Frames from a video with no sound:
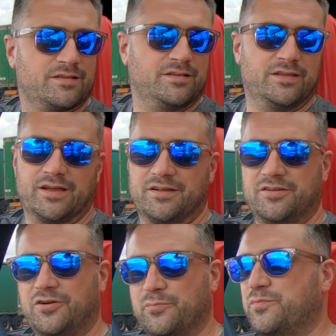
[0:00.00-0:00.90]
yeah,
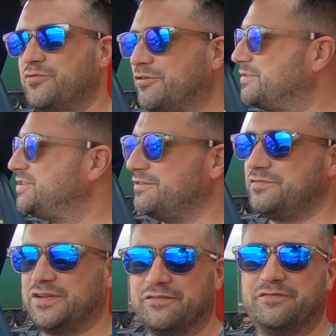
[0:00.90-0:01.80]
I'm prop
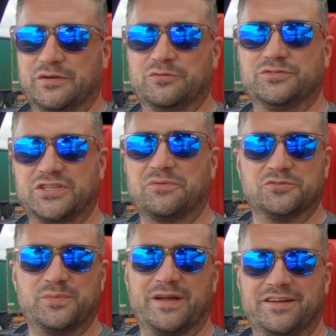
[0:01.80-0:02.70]
chuffed and it feels so
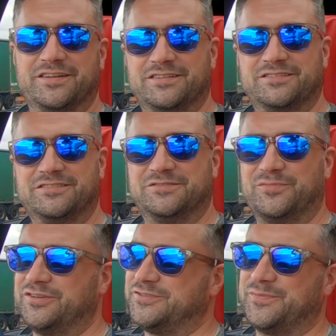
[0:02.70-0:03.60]
much better just
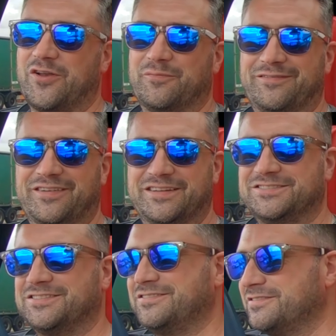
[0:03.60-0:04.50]
by the smile on my face.
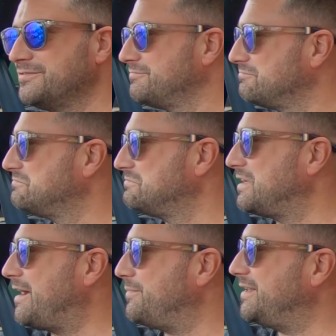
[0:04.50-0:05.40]
Happy